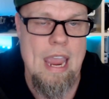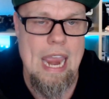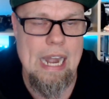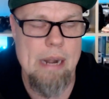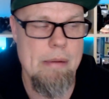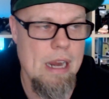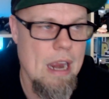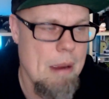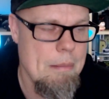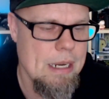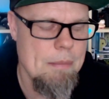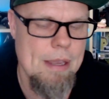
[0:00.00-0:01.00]
And I
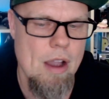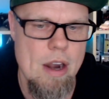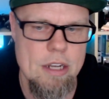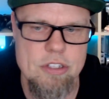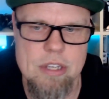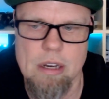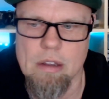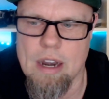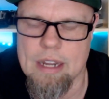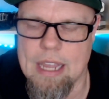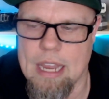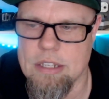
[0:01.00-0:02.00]
mean, to be honest, in a
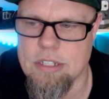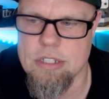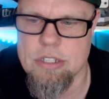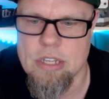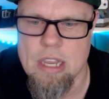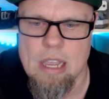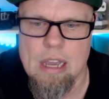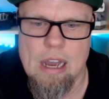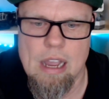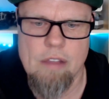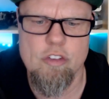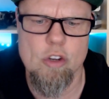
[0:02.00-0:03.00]
lot of cases,
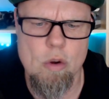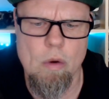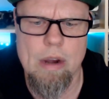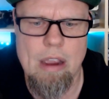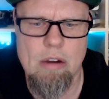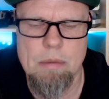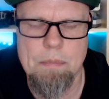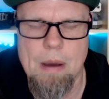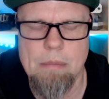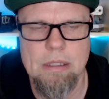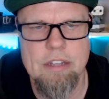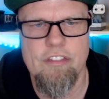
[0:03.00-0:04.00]
if you're going out to
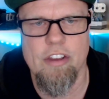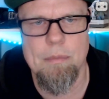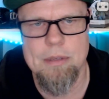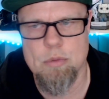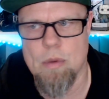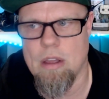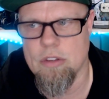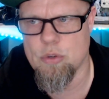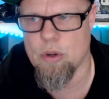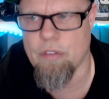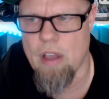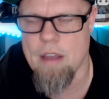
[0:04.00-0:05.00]
public to film as well,
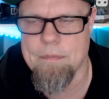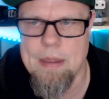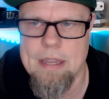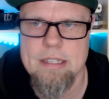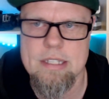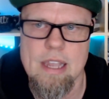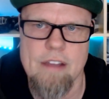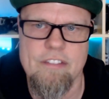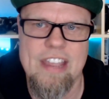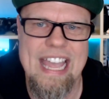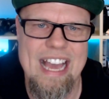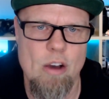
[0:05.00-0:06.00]
sort of off-peak stuff
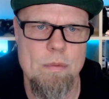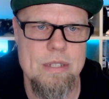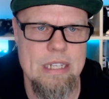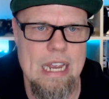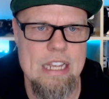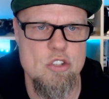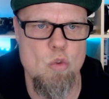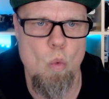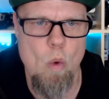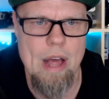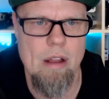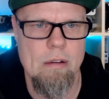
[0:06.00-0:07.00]
helps as
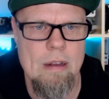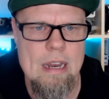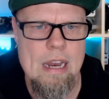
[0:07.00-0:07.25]
well.